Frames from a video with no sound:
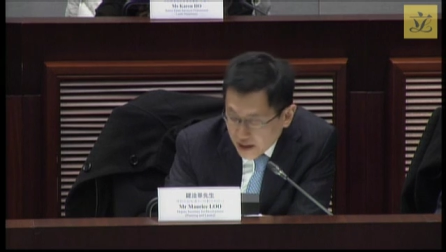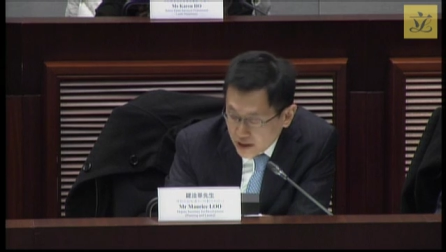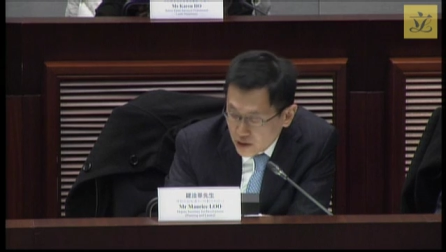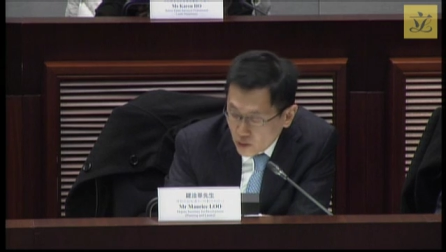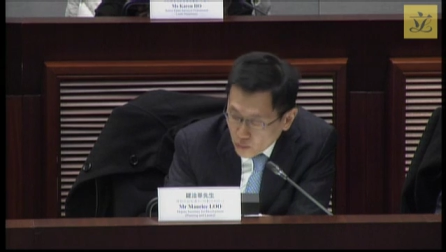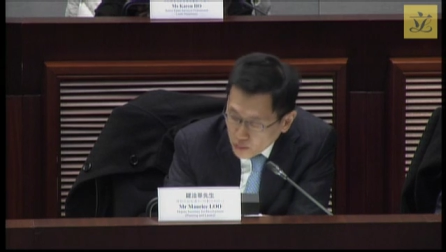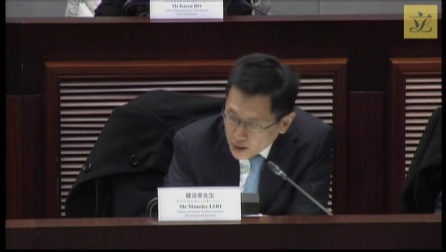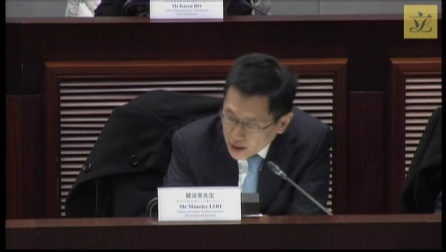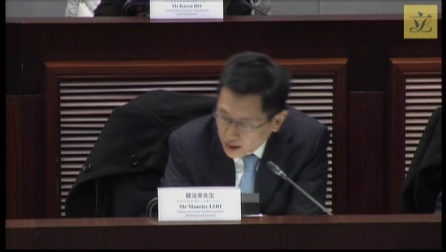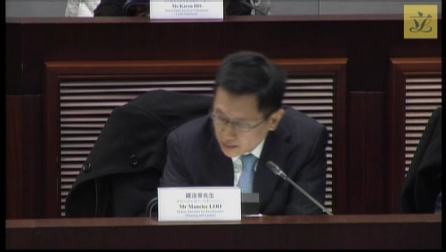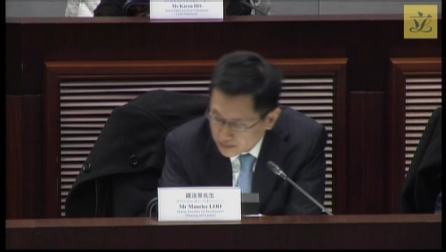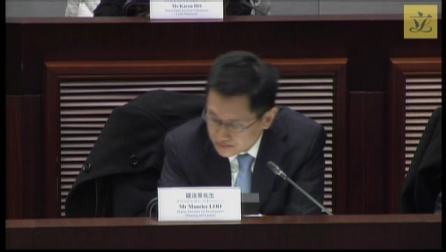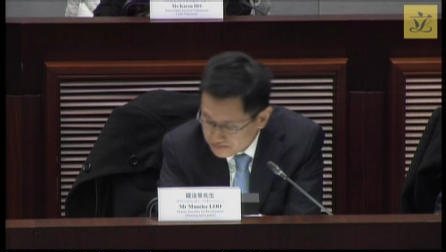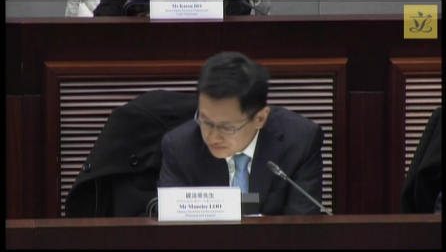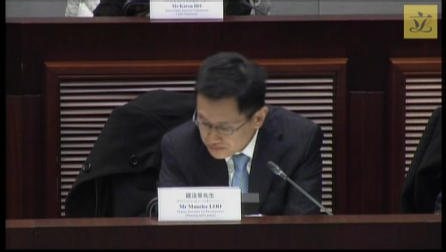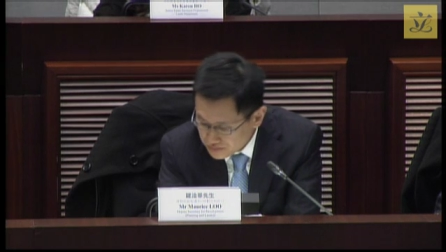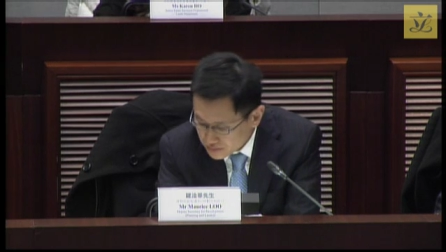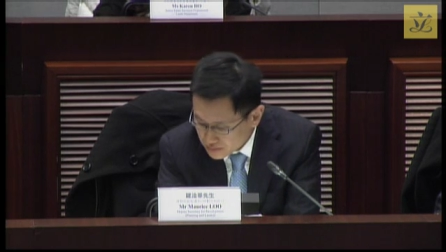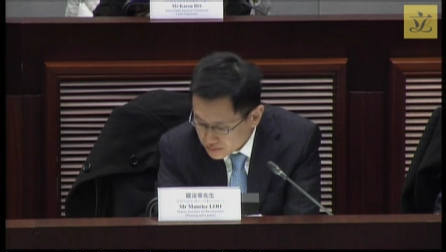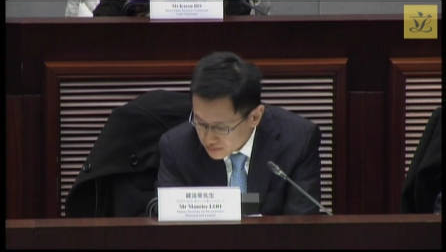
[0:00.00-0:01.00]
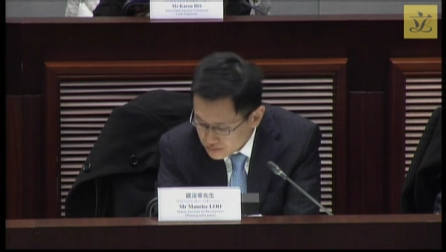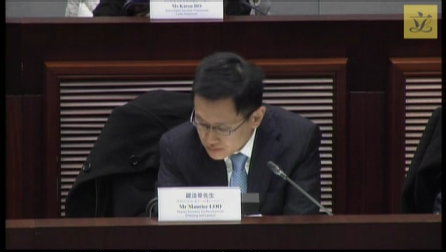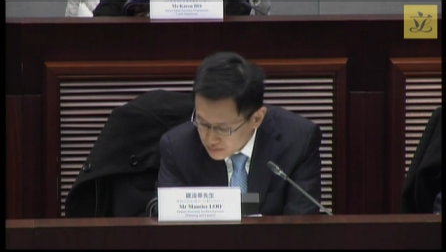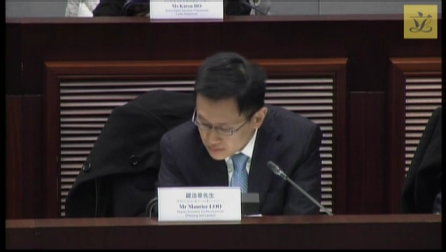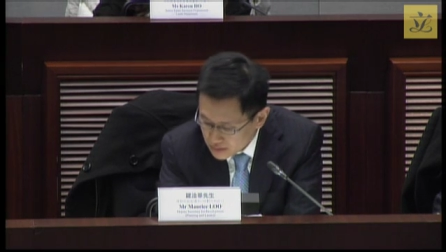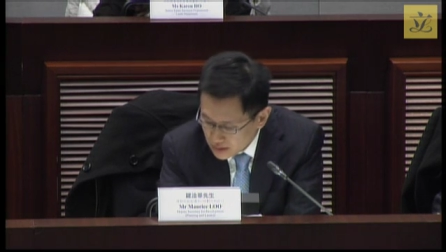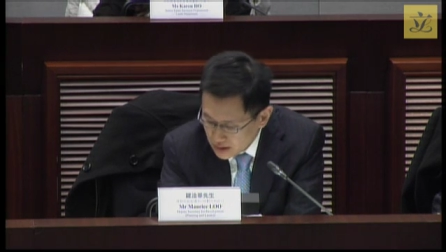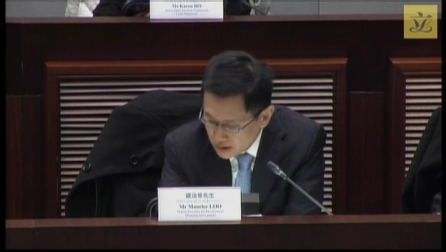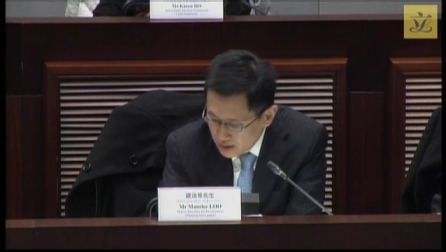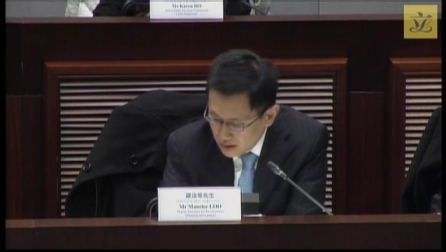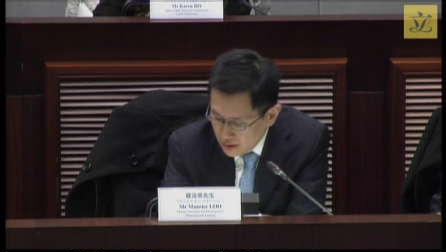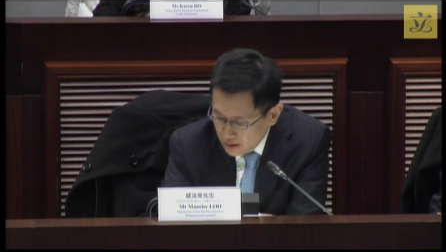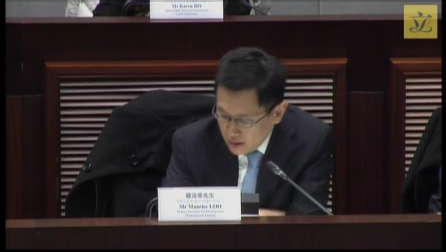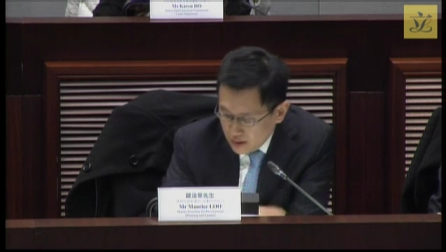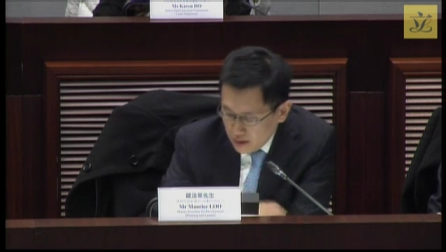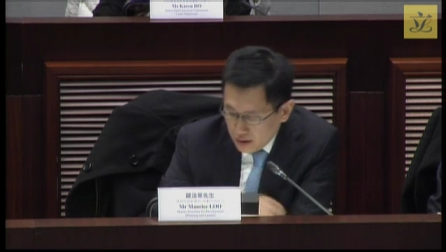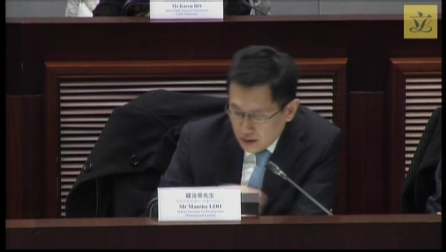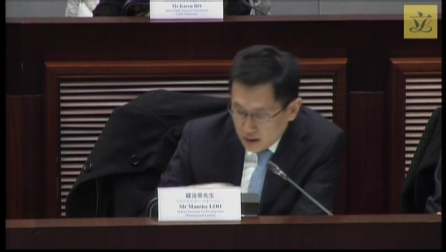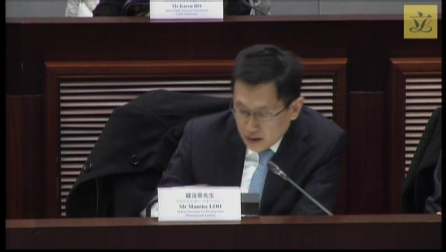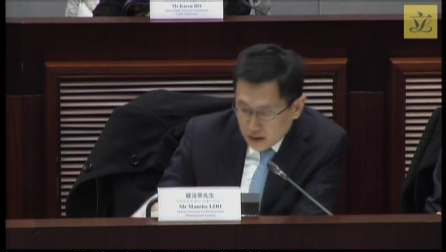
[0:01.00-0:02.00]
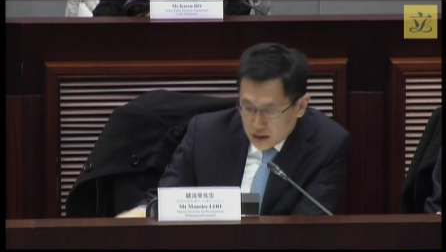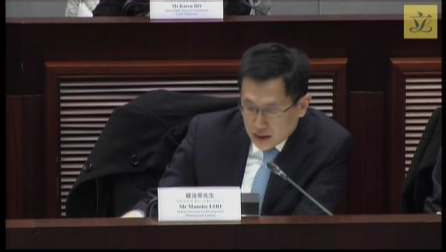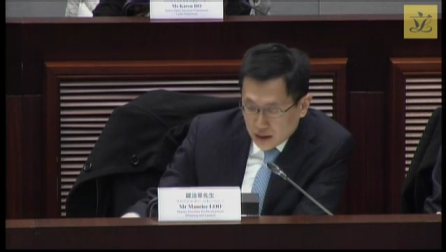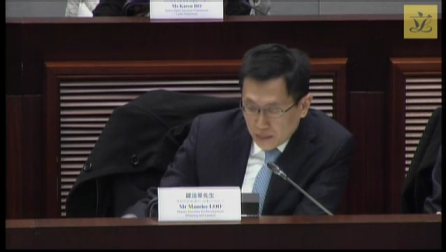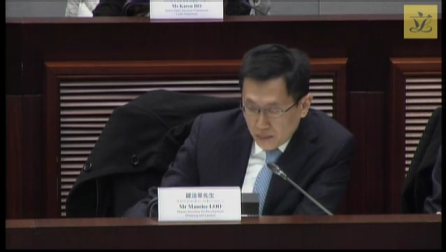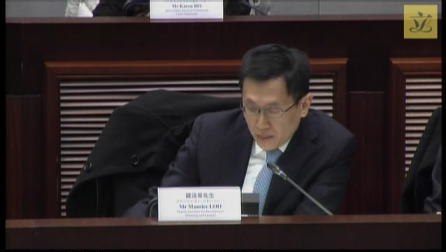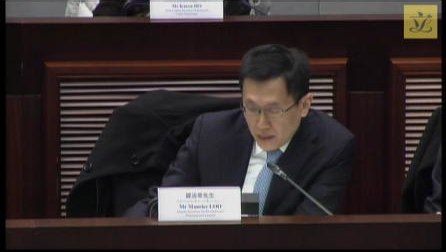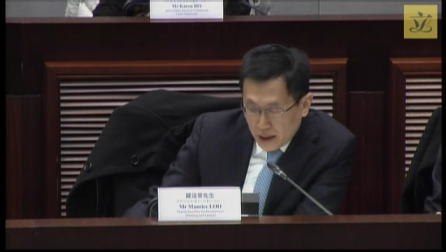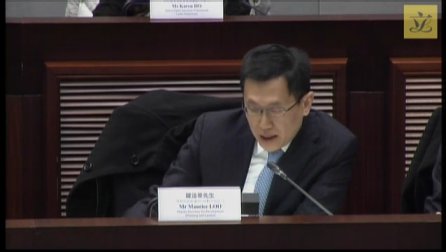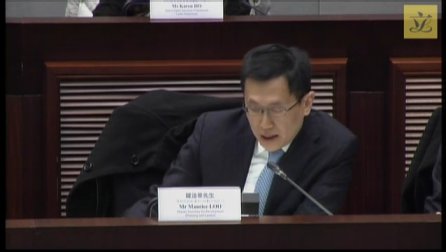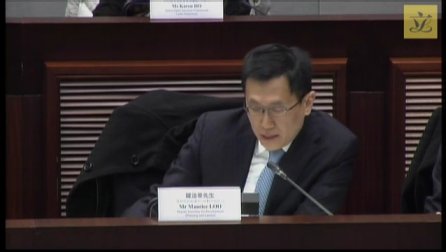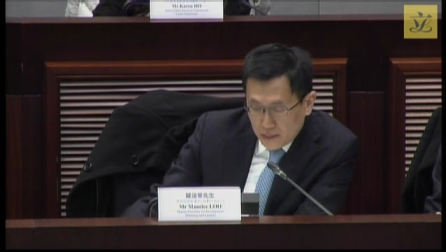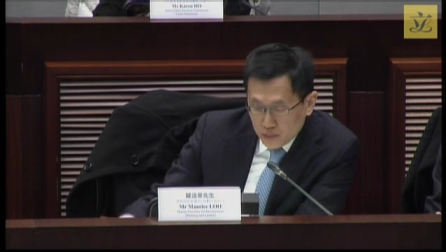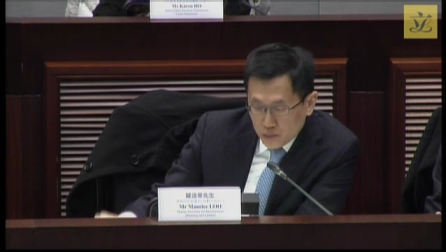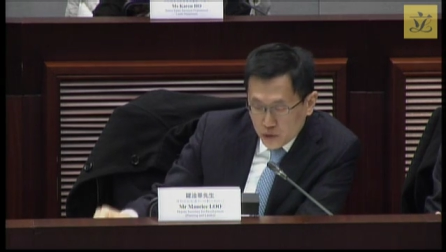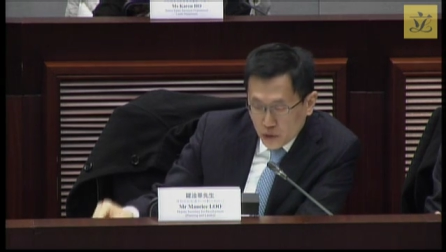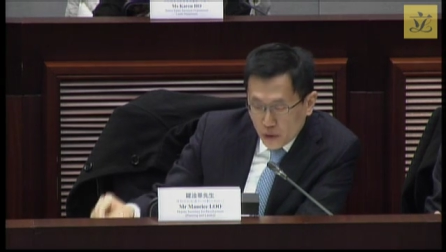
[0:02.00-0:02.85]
will charge service fees.